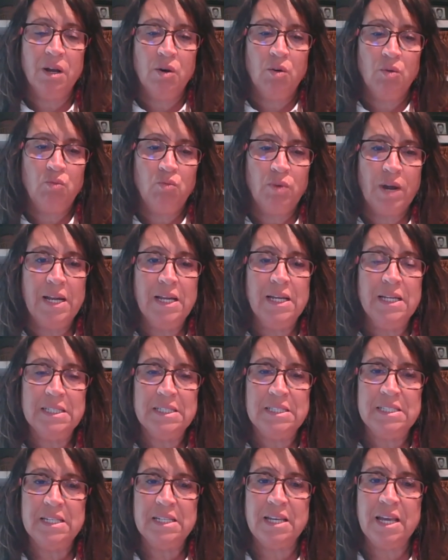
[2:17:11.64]
ready to
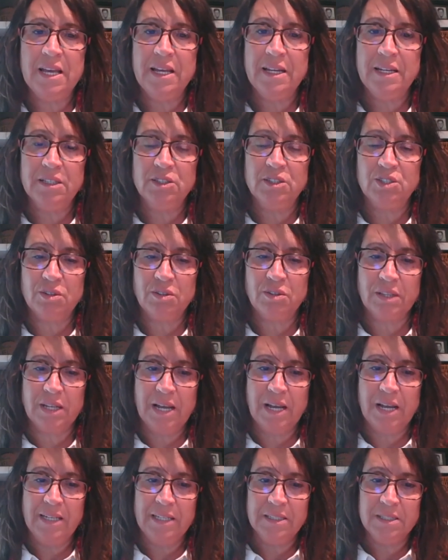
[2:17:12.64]
dig in, and certainly
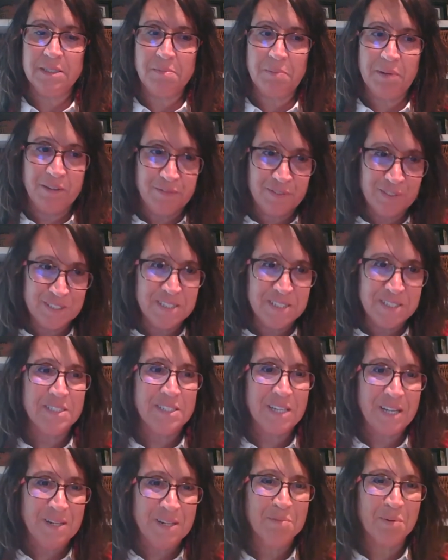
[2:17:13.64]
I can speak for
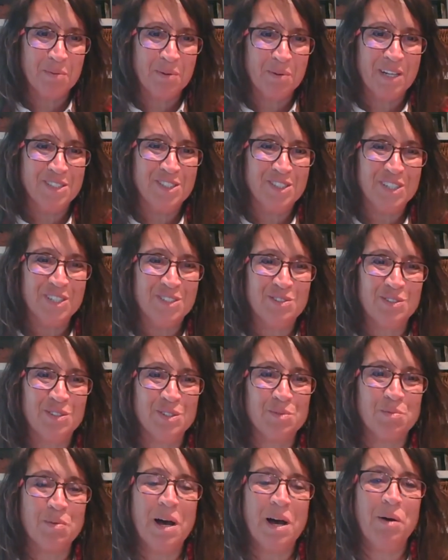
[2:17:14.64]
Sustainable Westchester
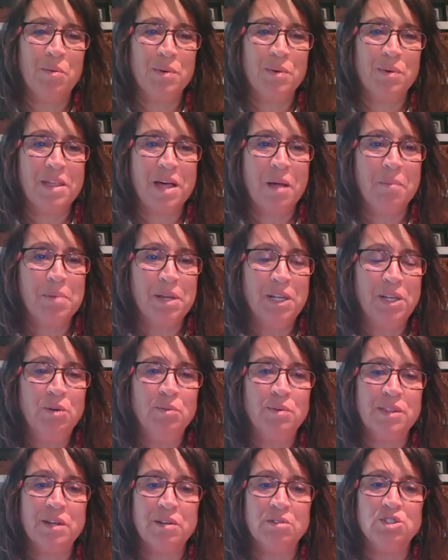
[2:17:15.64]
as well with helping you
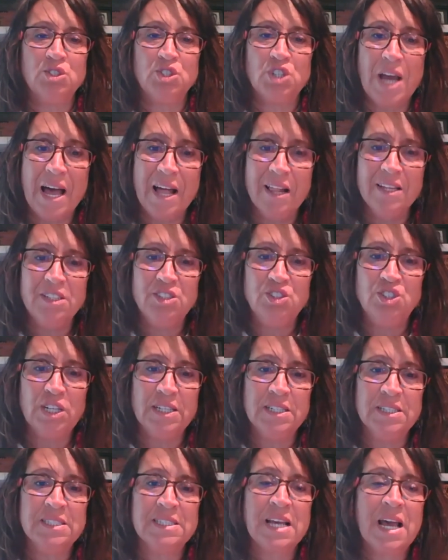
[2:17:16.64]
with those
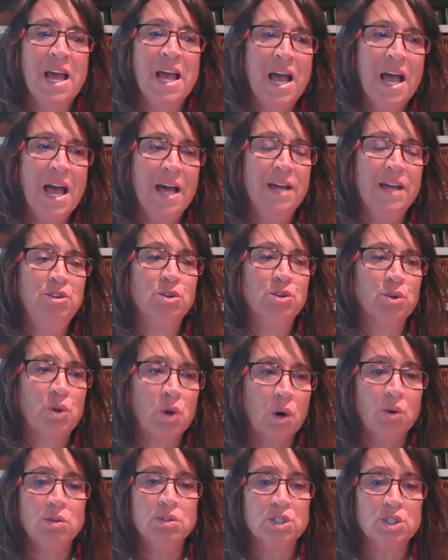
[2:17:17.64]
challenges and your
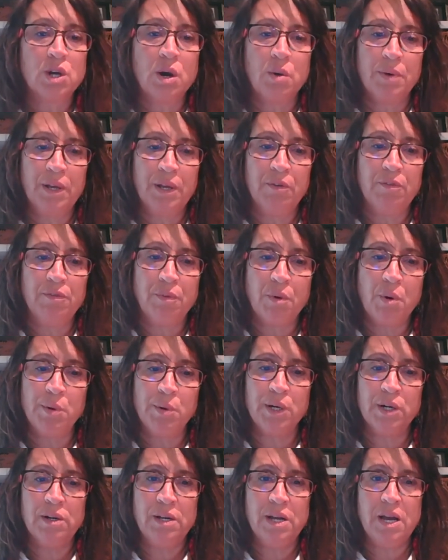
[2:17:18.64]
goals going
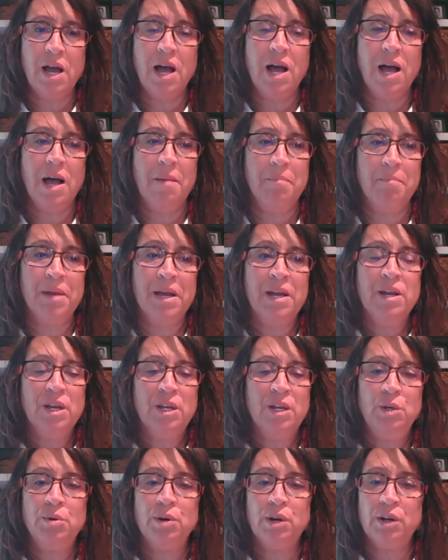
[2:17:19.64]
forward.
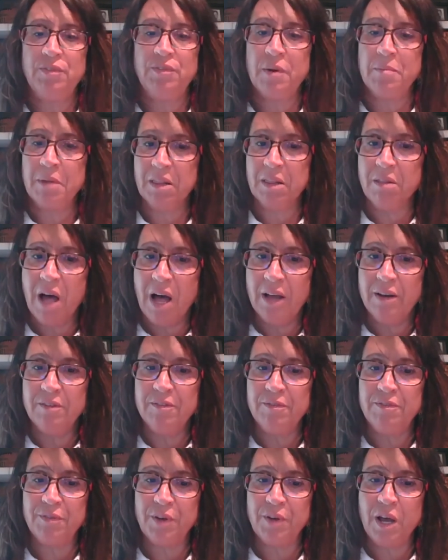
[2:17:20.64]
You heard from a lot
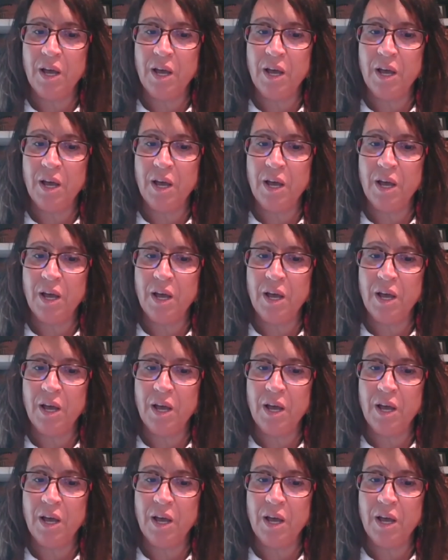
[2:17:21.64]
of